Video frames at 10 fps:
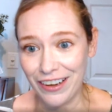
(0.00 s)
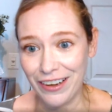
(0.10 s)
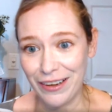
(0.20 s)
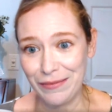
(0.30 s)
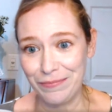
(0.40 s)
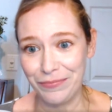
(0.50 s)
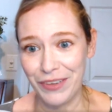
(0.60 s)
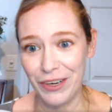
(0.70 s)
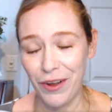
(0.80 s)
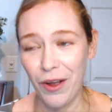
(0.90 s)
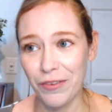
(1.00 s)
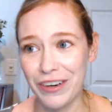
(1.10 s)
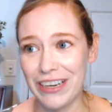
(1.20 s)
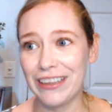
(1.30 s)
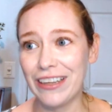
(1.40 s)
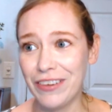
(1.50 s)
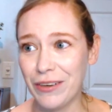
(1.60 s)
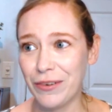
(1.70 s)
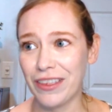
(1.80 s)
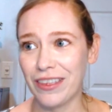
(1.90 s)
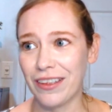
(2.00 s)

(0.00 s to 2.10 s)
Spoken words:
Already living with